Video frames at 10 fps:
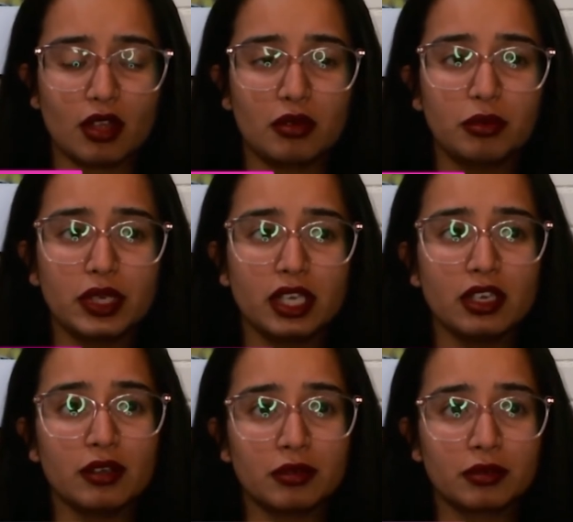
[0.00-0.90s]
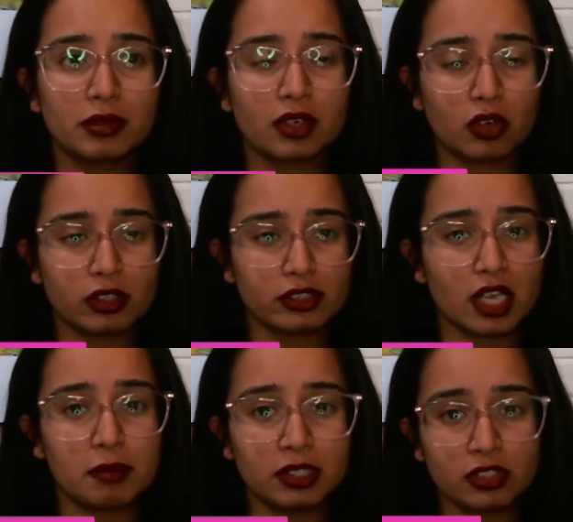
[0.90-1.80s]
We were also
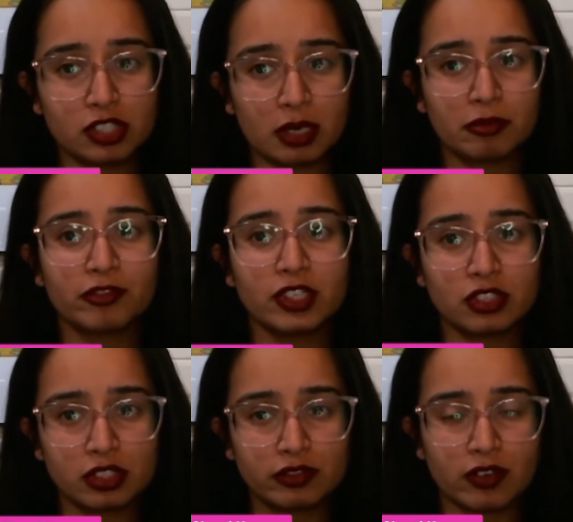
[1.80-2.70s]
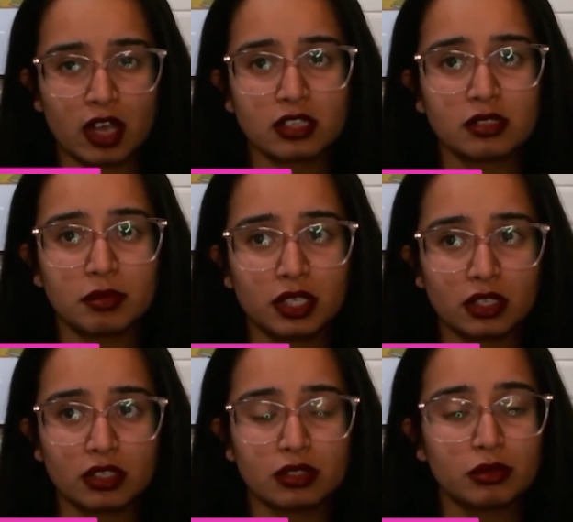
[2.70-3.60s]
able to ship features fast
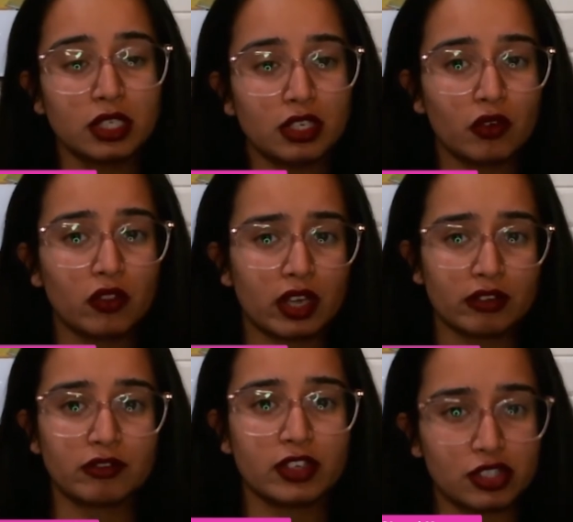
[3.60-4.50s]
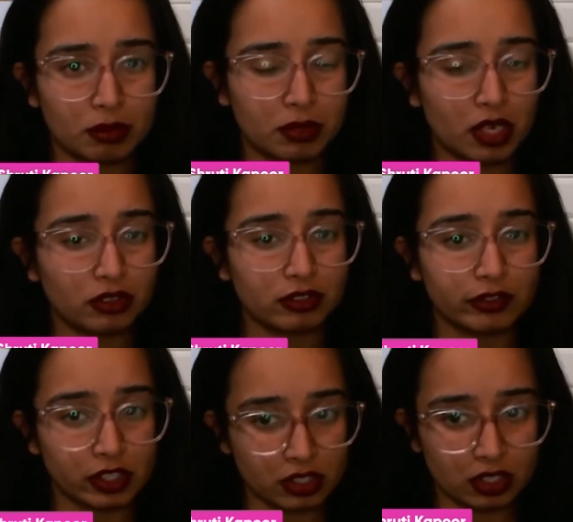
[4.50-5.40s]
because we knew that if we shipped out a
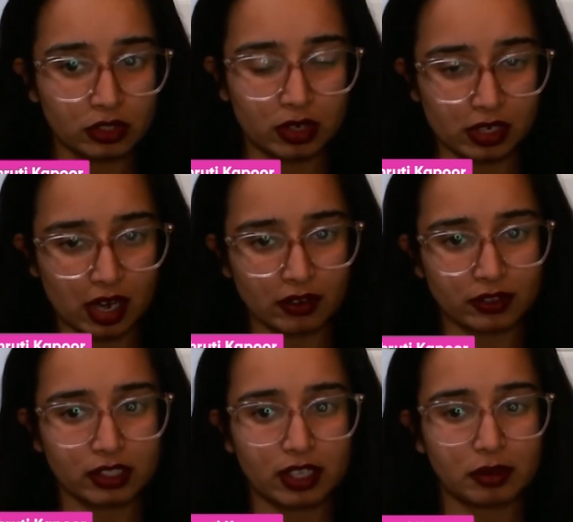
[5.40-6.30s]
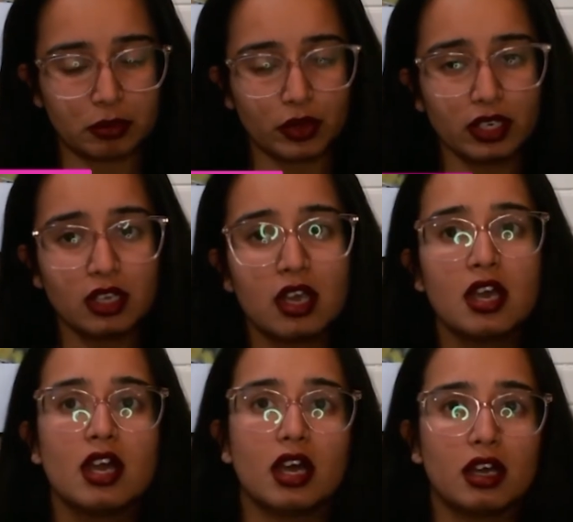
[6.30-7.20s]
feature into our GraphQL endpoint,
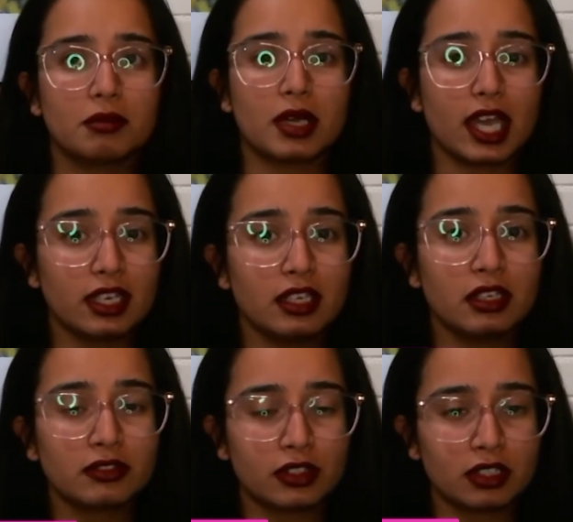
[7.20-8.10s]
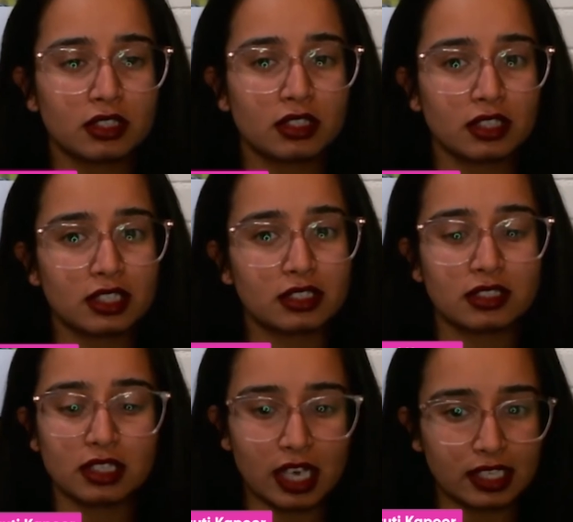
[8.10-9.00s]
any of
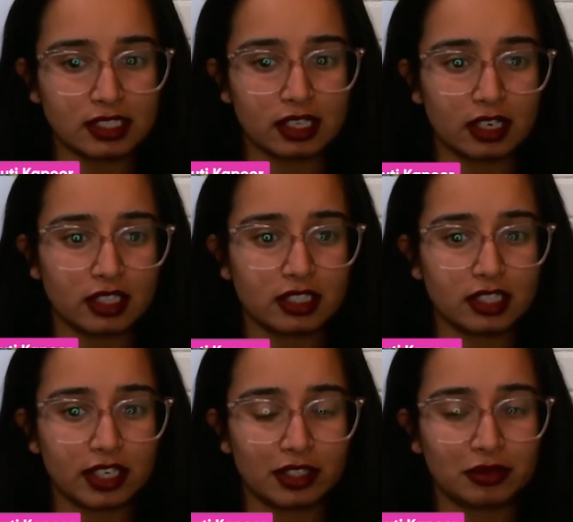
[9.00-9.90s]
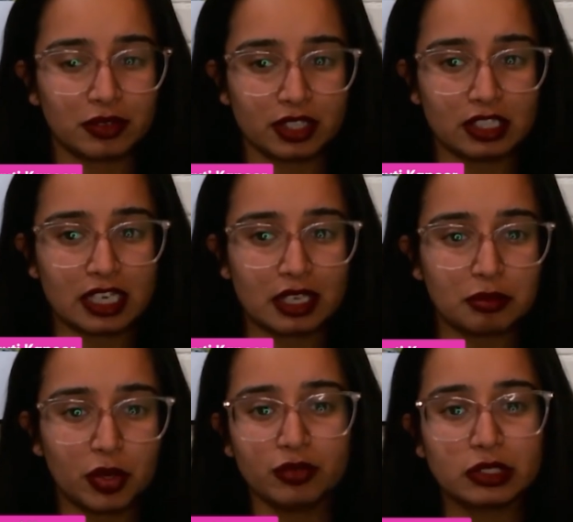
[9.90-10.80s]
the clients that are integrated with the
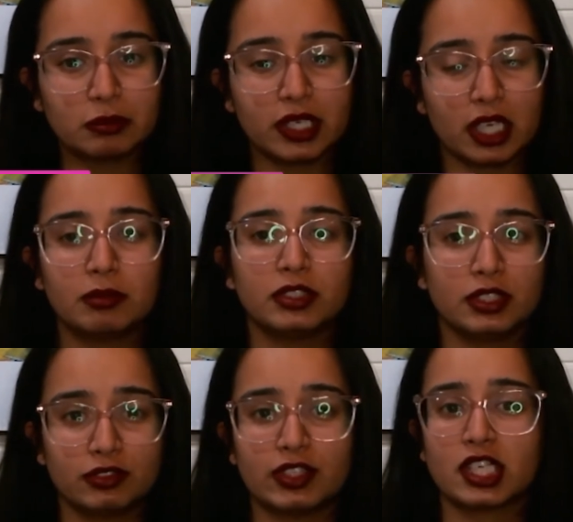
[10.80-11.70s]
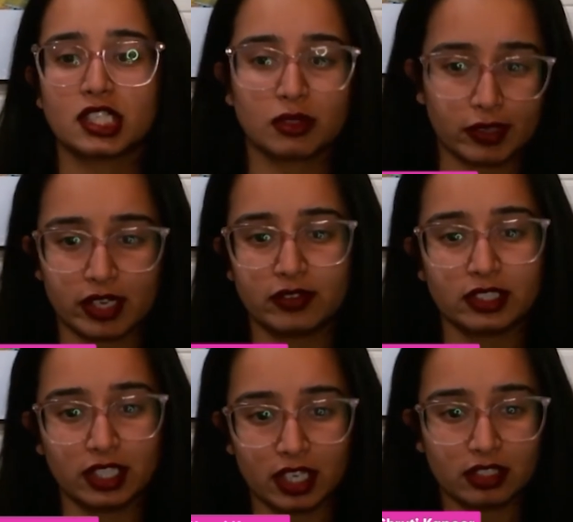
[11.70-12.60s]
endpoint would be able to fetch it whenever
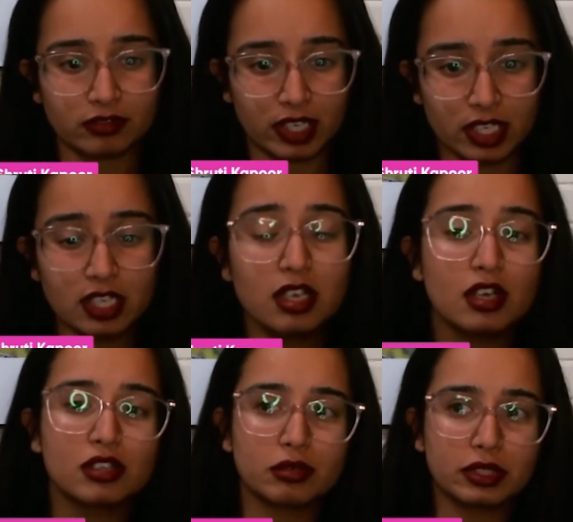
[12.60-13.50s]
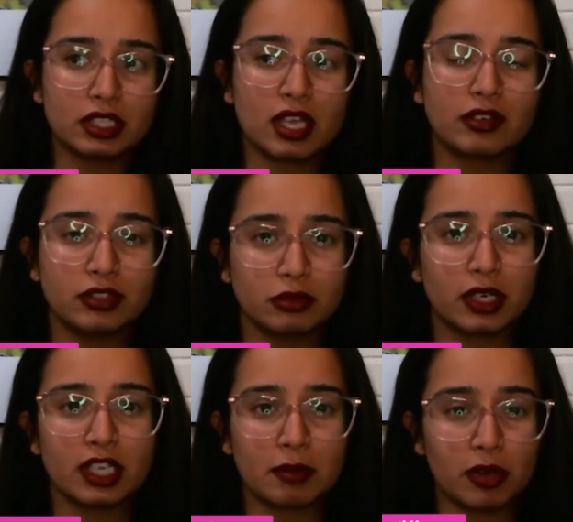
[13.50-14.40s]
they are ready. So we didn't have to
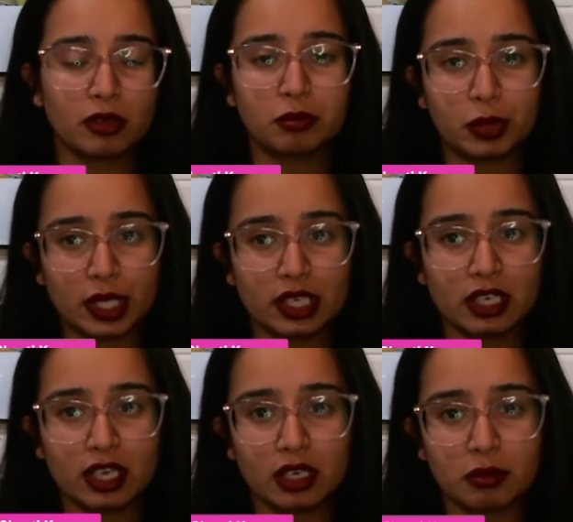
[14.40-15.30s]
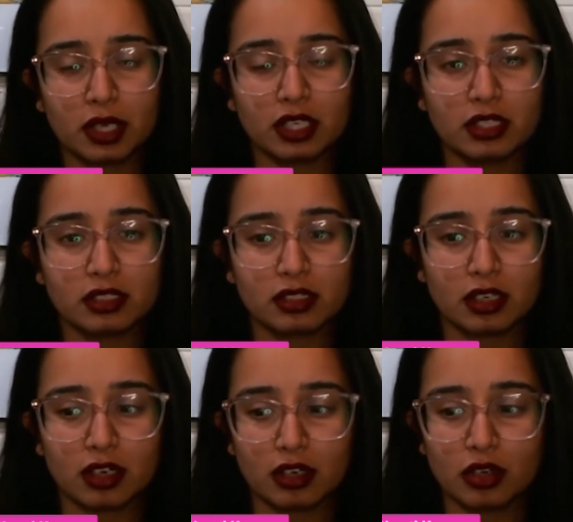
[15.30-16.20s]
worry about breaking anybody's
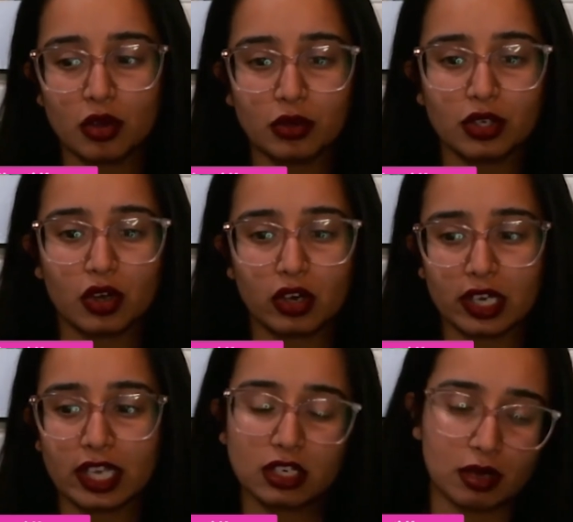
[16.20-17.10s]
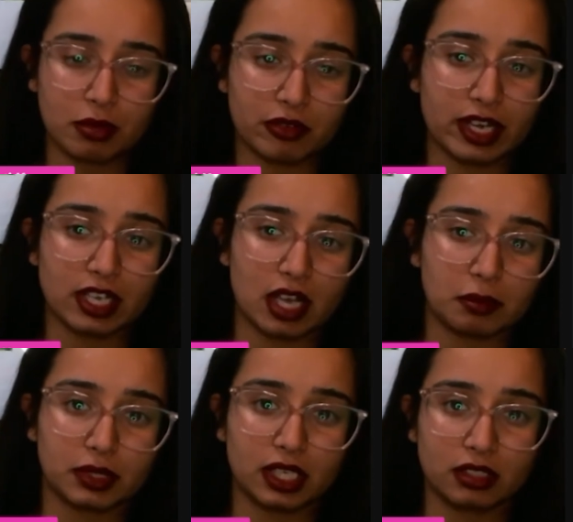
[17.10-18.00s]
code or like not providing
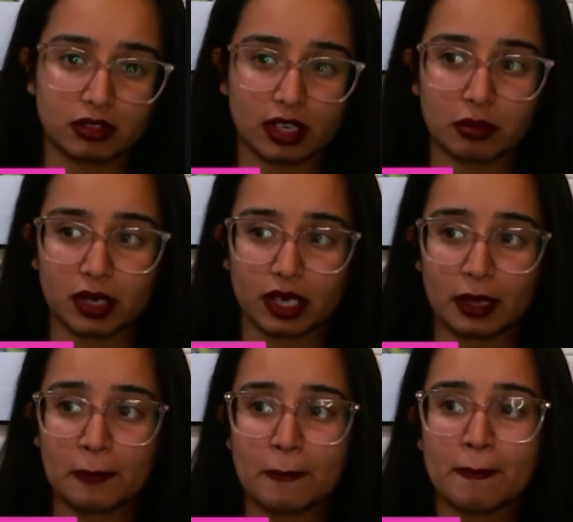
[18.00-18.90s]
update to anybody.